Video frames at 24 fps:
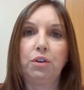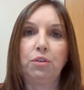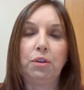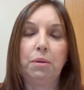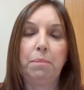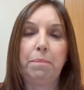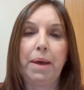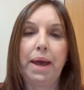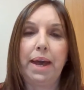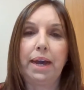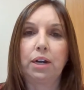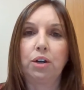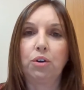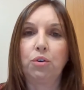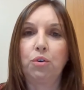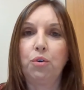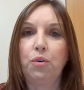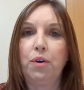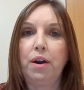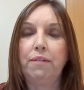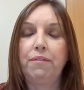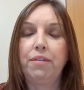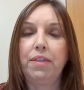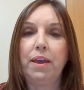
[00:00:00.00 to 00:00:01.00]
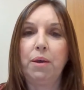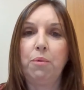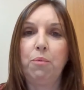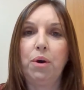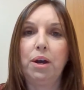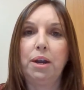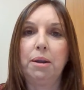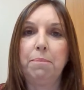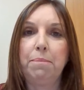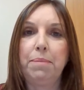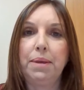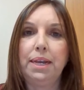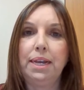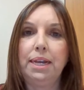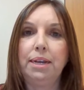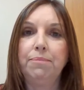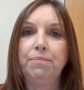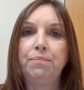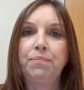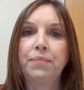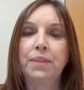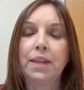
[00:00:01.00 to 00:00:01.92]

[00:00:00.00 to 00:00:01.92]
Hewlett Packard, whoever they want to be,